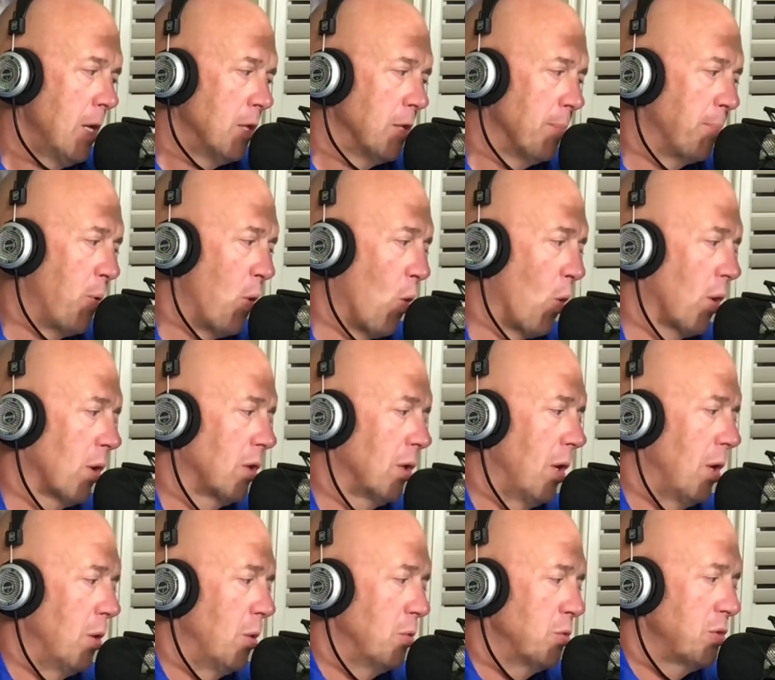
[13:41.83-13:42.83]
The pour
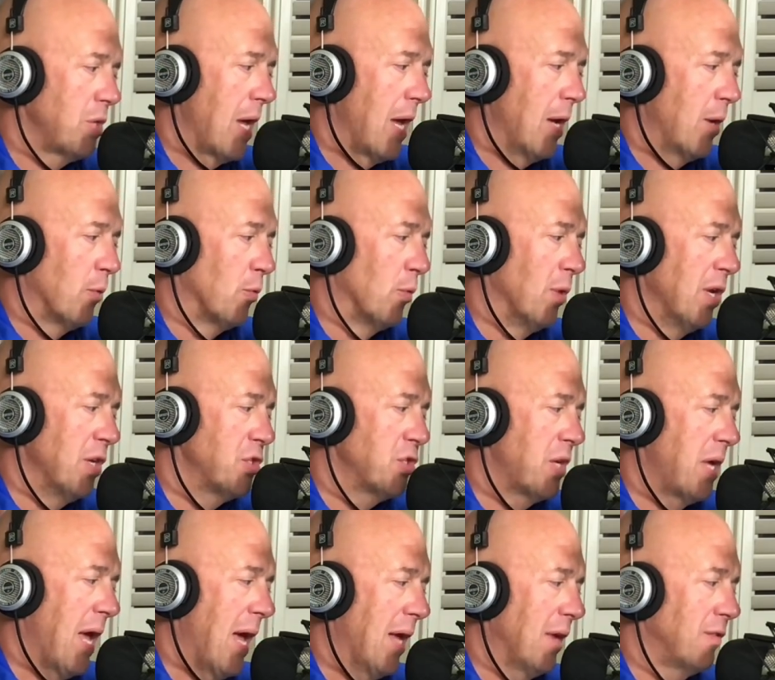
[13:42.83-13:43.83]
glows a rich
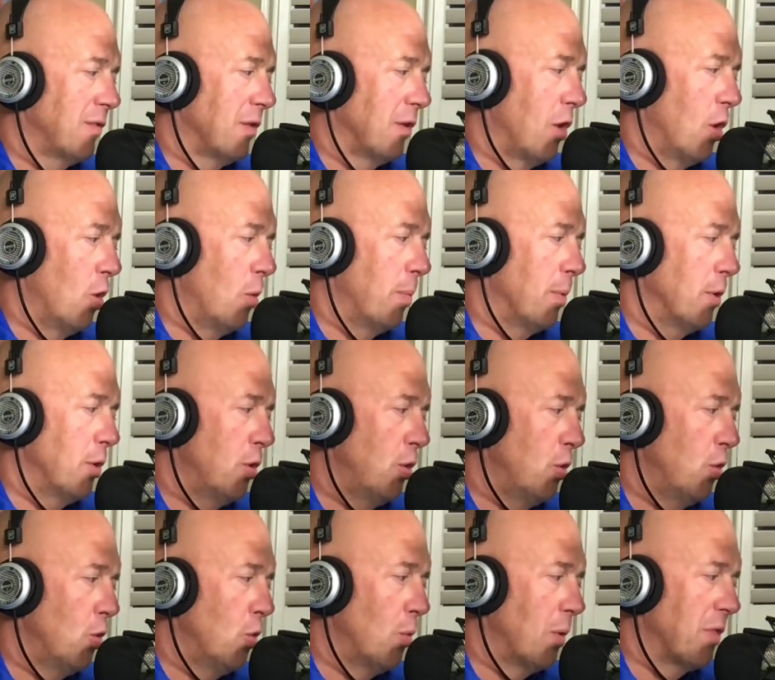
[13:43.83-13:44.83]
cantaloupe
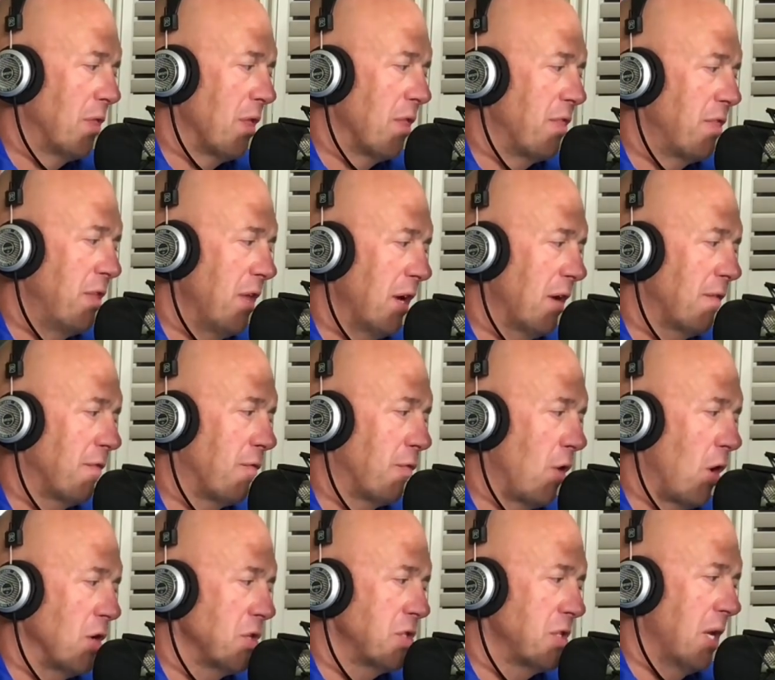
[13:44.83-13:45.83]
hue with a thick
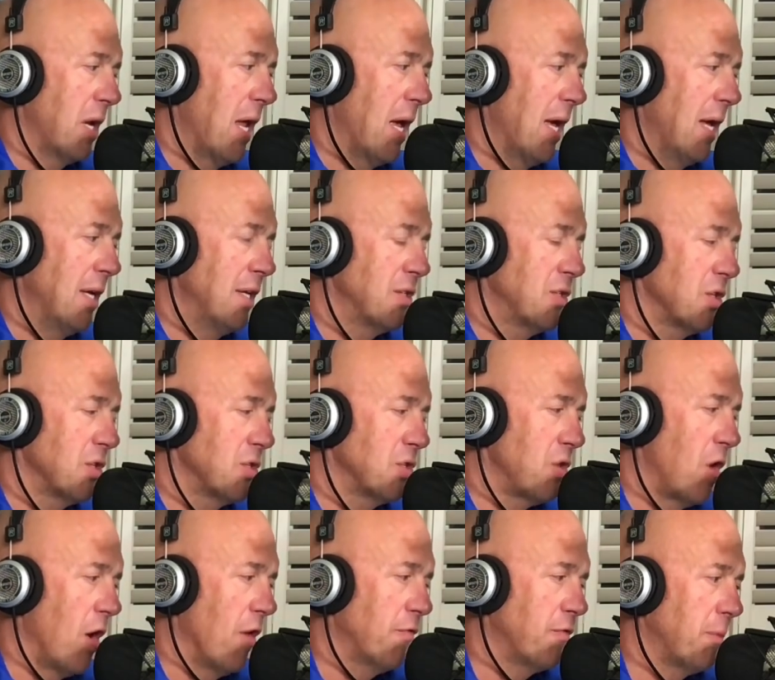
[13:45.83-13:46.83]
frosted haze,
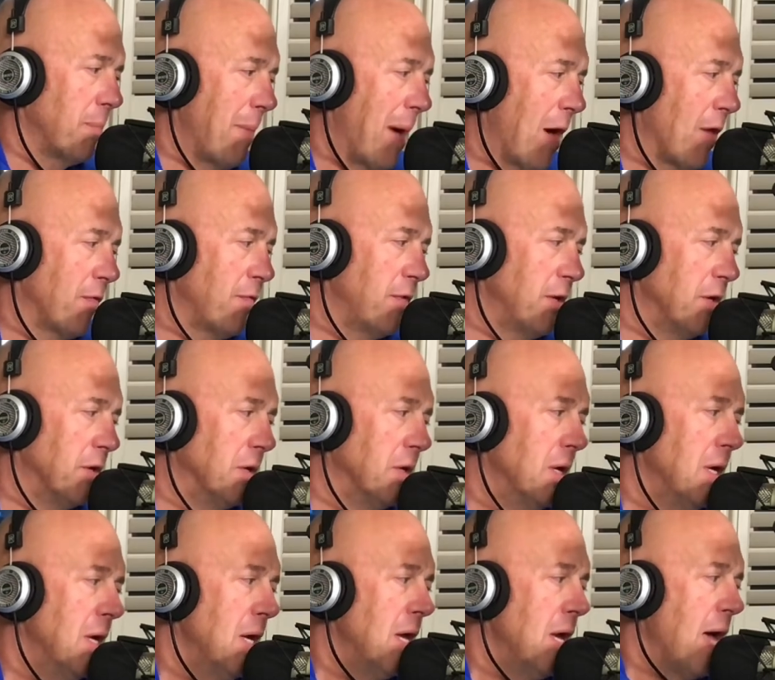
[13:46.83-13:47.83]
soft mouthfeel,
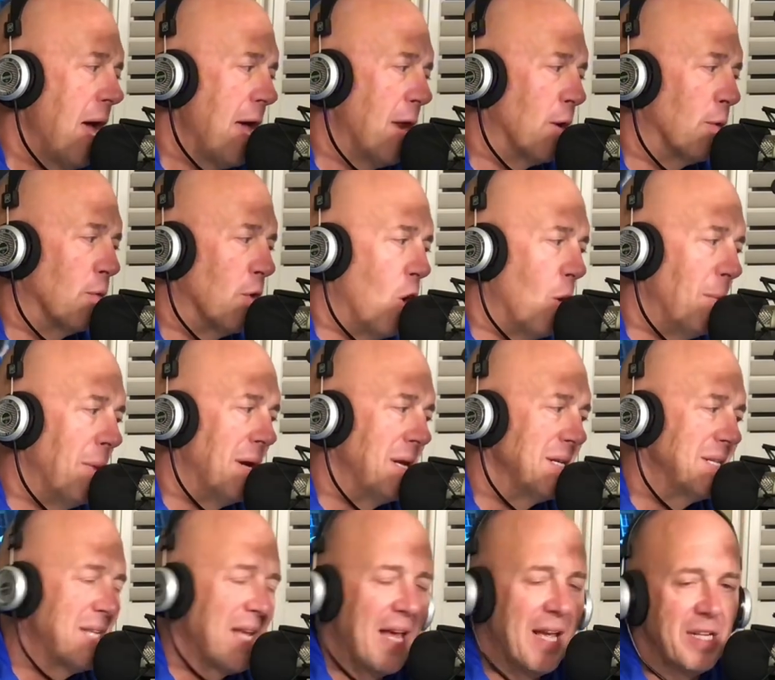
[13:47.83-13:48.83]
an aroma
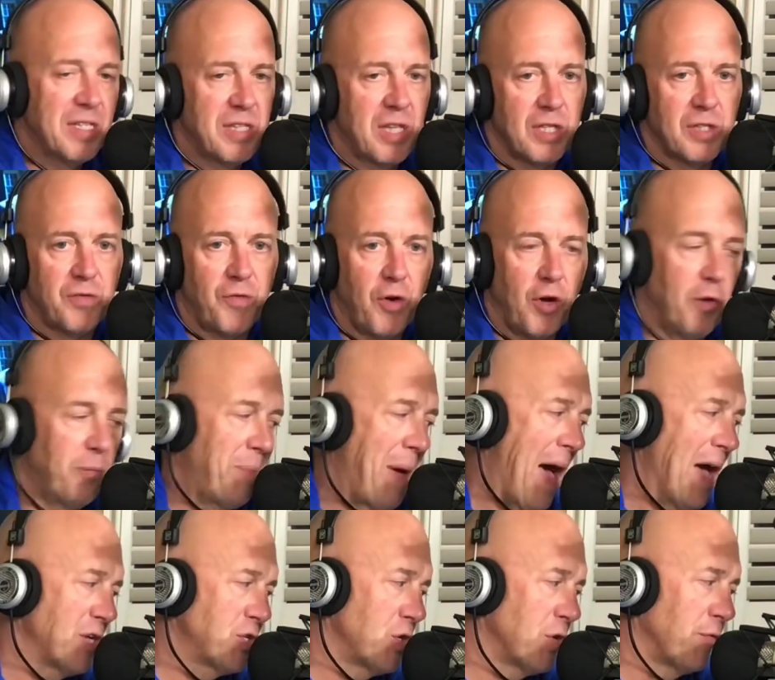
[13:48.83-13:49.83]
and taste that's full of
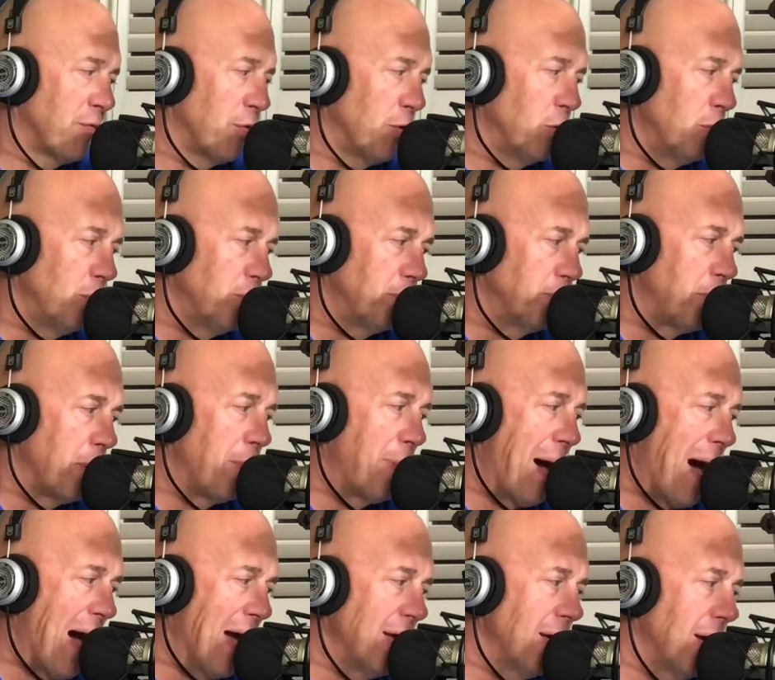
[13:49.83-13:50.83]
passion fruit,
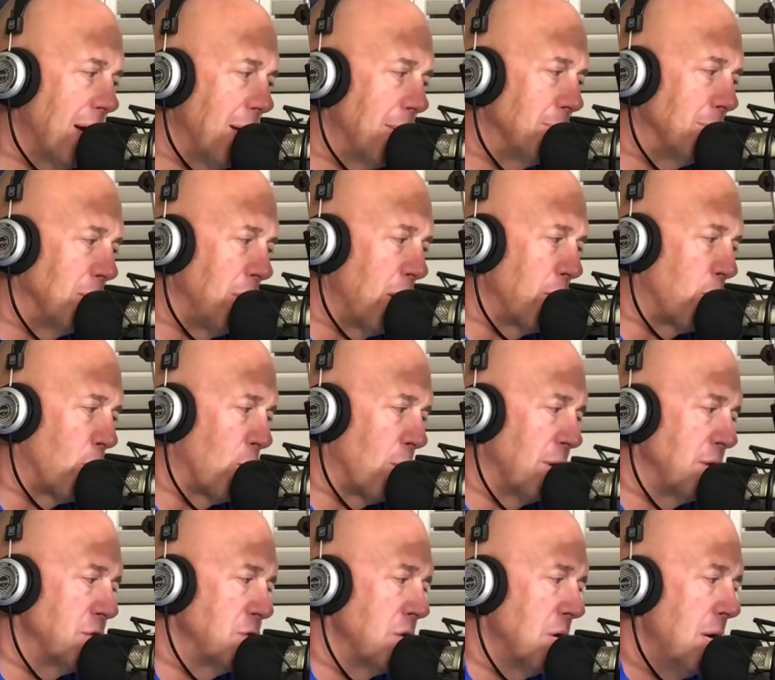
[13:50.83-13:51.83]
papaya, and blood
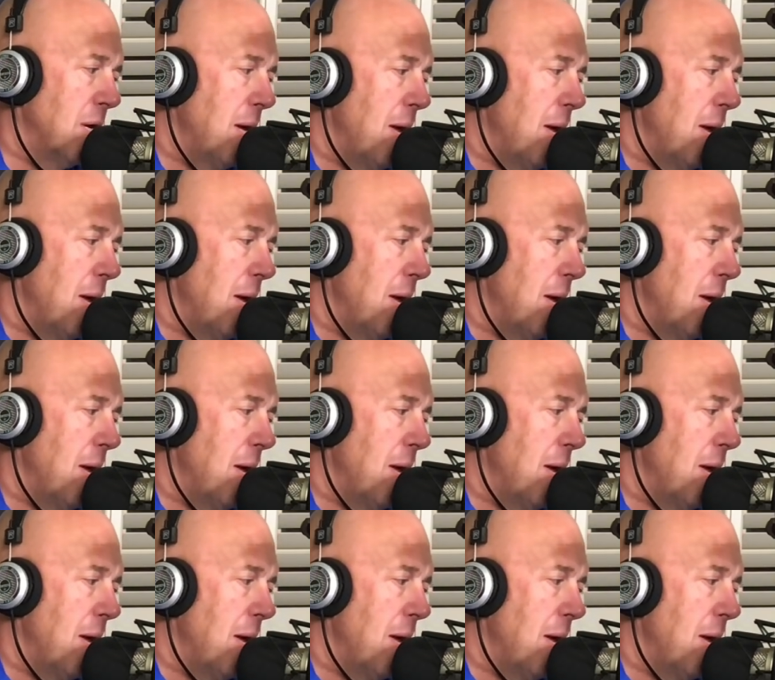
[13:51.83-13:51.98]
orange,